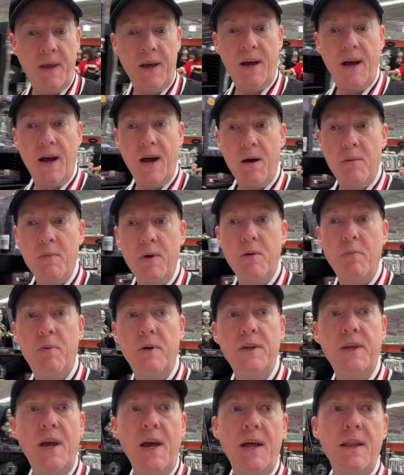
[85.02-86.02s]

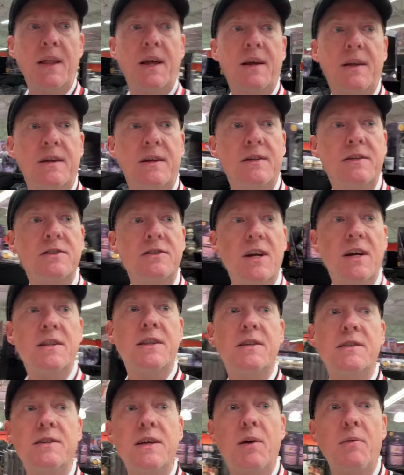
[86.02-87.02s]
But yeah, like, check
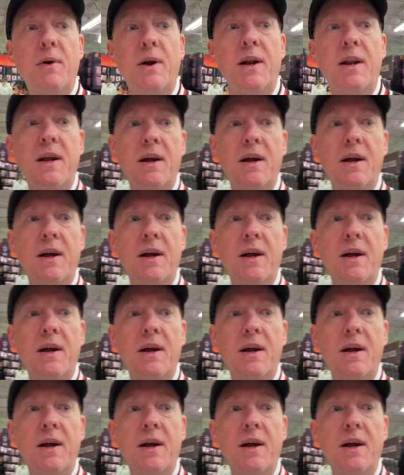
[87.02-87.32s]
this out right